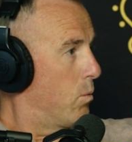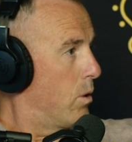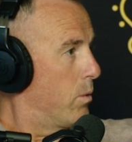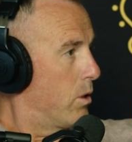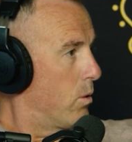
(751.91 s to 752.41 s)

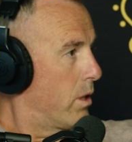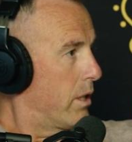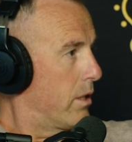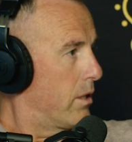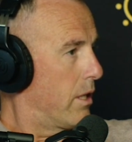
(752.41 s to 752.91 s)
what we're doing
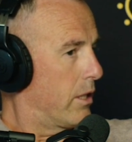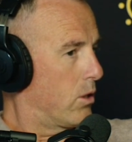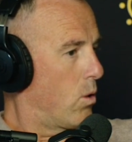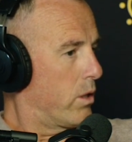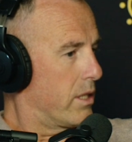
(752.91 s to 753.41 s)
and
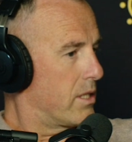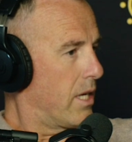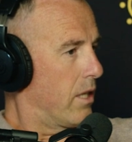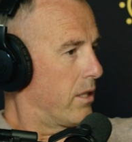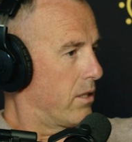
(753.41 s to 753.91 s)
growing and
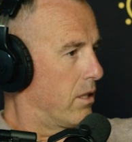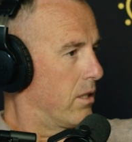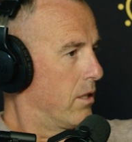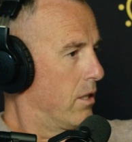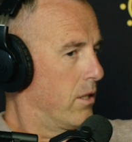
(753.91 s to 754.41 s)
scaling
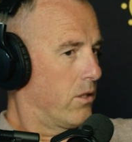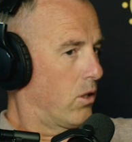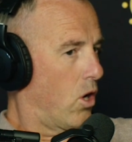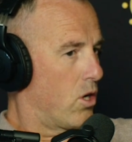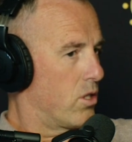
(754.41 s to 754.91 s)
the
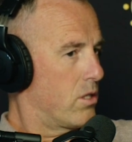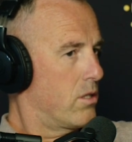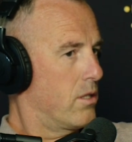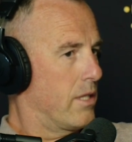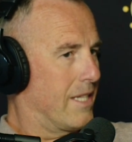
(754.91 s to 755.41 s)

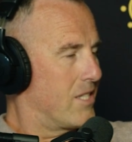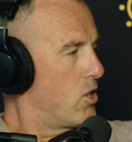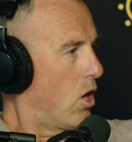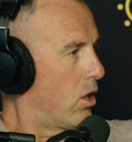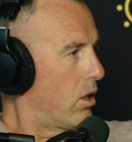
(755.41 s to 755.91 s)
largest
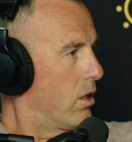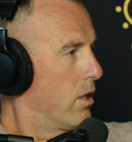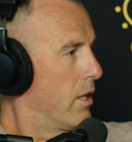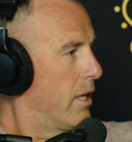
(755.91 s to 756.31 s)
installer